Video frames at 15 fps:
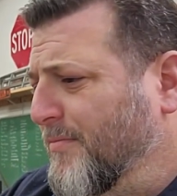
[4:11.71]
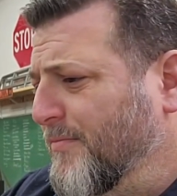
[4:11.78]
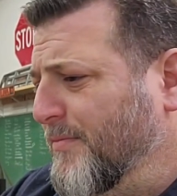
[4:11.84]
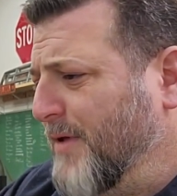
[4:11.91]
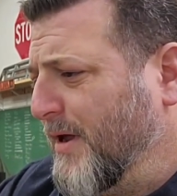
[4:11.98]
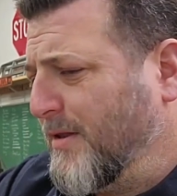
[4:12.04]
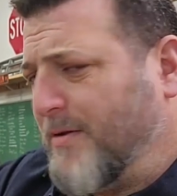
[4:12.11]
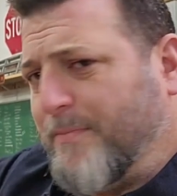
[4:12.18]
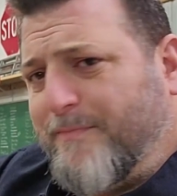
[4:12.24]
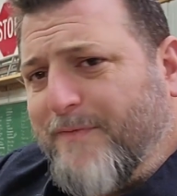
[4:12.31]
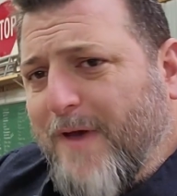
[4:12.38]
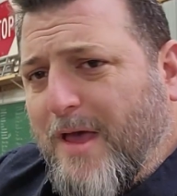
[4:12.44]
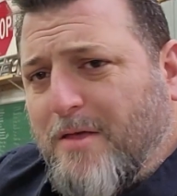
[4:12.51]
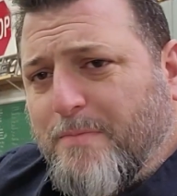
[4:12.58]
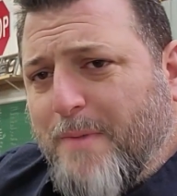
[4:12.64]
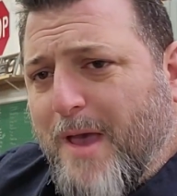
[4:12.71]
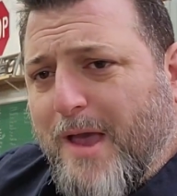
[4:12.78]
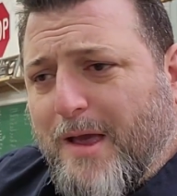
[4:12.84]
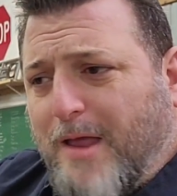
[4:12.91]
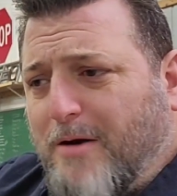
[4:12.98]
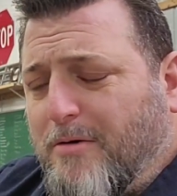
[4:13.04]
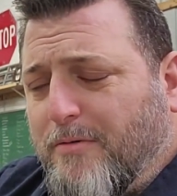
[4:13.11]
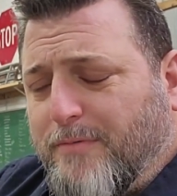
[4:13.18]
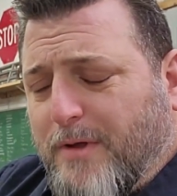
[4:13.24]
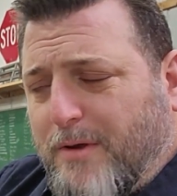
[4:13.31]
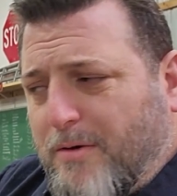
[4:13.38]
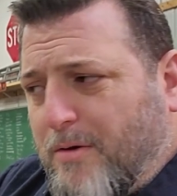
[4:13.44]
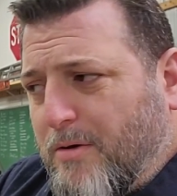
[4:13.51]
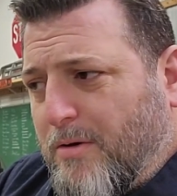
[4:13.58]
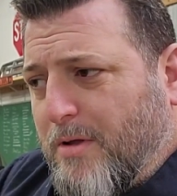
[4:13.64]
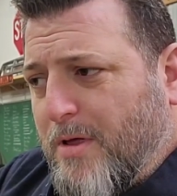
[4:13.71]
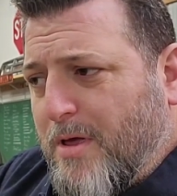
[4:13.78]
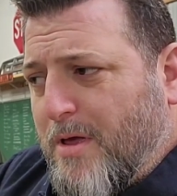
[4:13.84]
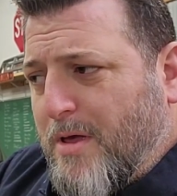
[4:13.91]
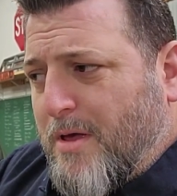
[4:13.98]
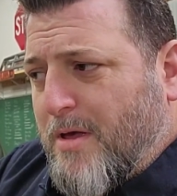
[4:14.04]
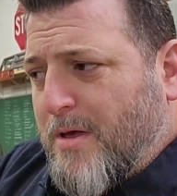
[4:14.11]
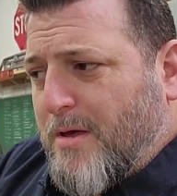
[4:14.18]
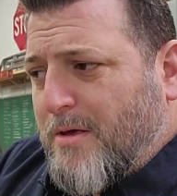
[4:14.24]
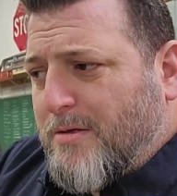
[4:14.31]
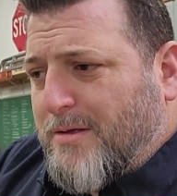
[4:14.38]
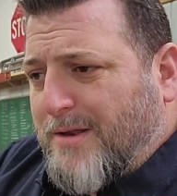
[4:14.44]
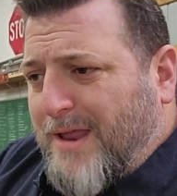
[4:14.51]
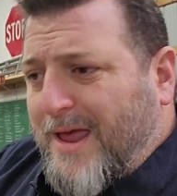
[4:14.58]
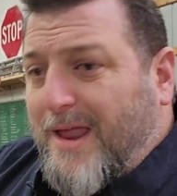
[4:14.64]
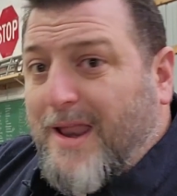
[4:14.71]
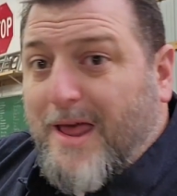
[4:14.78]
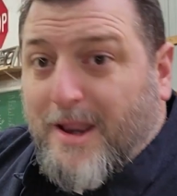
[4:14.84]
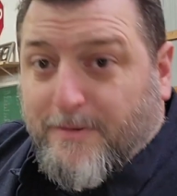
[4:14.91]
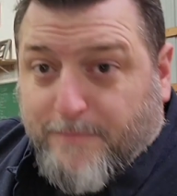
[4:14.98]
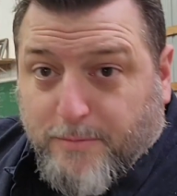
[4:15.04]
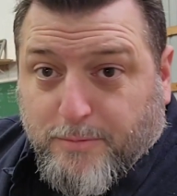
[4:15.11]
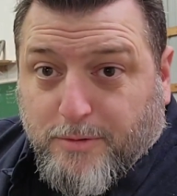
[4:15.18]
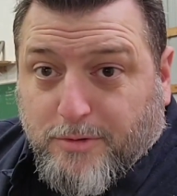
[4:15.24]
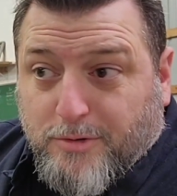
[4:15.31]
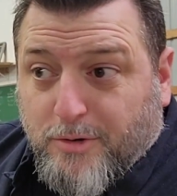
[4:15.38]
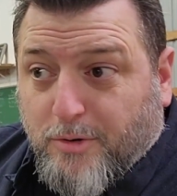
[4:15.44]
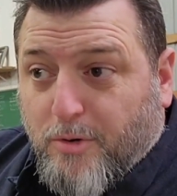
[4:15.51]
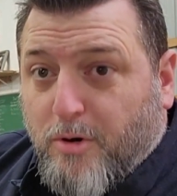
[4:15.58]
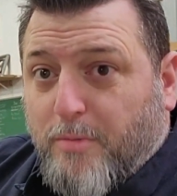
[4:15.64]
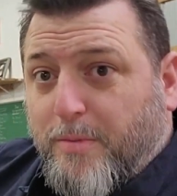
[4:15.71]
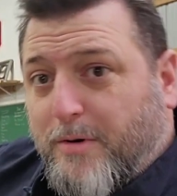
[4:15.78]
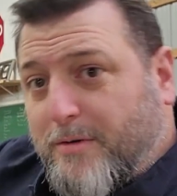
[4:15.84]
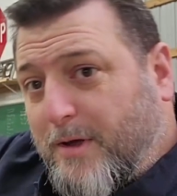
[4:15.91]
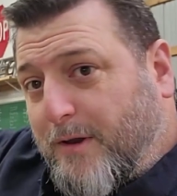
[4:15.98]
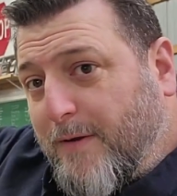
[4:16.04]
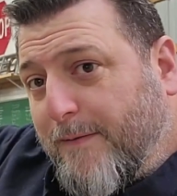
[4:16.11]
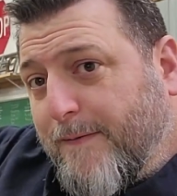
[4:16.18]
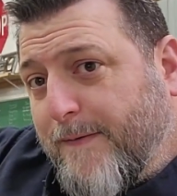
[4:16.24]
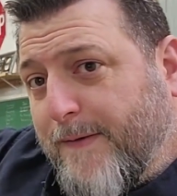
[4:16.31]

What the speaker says: like the fastback, I don't know if they call it sedanette if it was a 2-door, but it's like the,